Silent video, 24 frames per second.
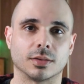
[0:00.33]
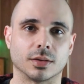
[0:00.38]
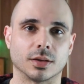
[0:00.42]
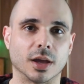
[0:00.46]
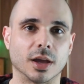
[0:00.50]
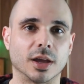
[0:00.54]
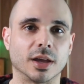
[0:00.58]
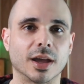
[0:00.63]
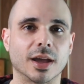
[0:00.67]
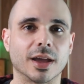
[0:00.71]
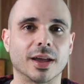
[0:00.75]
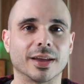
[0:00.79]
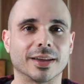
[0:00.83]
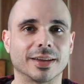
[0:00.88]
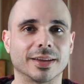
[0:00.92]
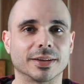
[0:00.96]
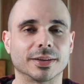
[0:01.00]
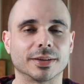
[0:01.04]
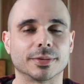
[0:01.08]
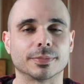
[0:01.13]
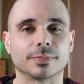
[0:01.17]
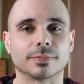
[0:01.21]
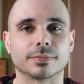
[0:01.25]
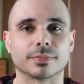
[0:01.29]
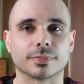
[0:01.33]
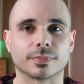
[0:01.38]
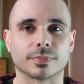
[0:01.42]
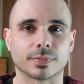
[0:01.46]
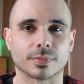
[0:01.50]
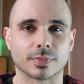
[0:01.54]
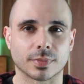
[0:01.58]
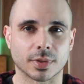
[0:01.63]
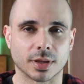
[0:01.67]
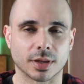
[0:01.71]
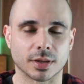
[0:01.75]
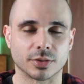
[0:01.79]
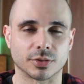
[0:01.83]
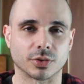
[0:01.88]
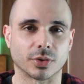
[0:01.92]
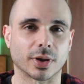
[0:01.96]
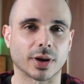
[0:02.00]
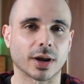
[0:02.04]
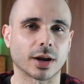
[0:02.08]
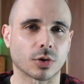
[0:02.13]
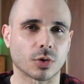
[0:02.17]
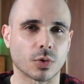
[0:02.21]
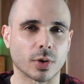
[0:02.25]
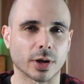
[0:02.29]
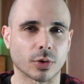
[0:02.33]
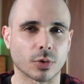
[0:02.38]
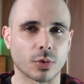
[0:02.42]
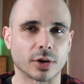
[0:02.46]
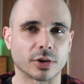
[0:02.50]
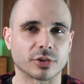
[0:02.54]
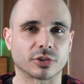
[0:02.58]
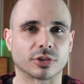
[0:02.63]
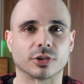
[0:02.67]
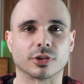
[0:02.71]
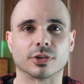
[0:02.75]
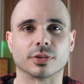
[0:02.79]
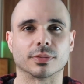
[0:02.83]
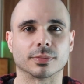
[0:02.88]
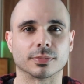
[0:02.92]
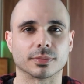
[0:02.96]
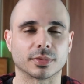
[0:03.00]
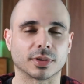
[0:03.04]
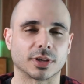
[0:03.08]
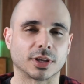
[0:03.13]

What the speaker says: Hey. So I got a quick question.